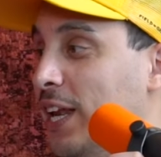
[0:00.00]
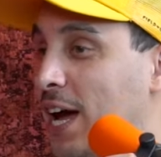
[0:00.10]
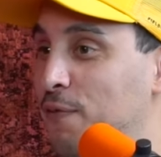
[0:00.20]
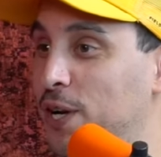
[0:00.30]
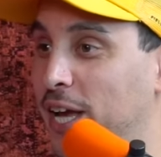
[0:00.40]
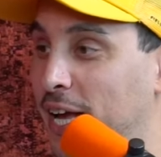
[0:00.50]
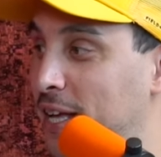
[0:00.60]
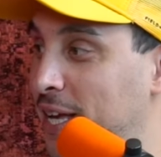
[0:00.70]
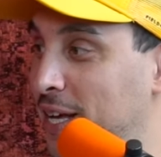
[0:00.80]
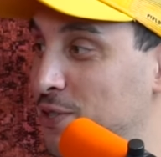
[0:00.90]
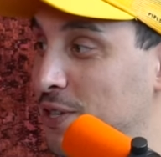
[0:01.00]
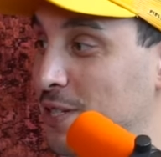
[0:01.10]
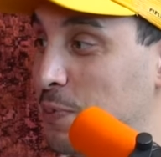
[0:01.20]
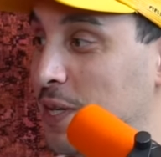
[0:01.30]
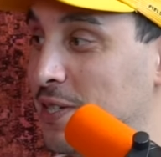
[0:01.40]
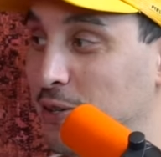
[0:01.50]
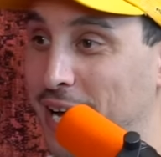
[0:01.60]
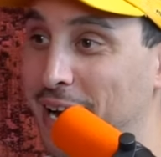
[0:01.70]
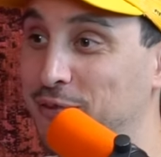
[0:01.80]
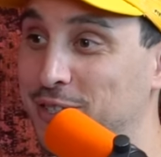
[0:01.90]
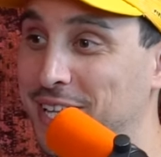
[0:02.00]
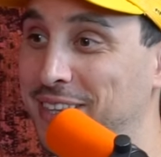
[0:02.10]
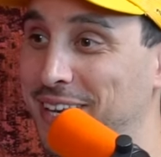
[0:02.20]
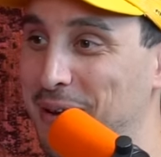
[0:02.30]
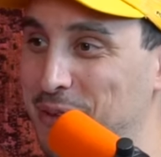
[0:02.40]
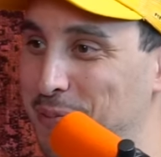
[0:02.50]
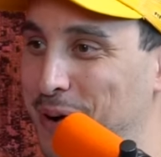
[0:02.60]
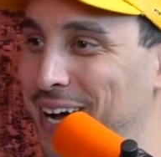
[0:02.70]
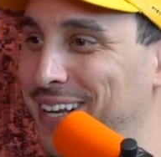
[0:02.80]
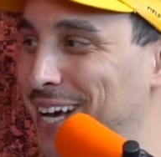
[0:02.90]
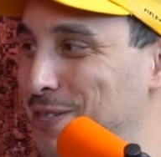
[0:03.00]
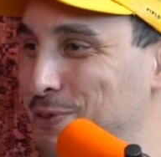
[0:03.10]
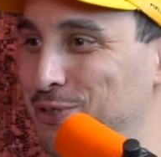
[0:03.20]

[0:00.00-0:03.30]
he could ever cancel us because he'll have to say the name of the podcast,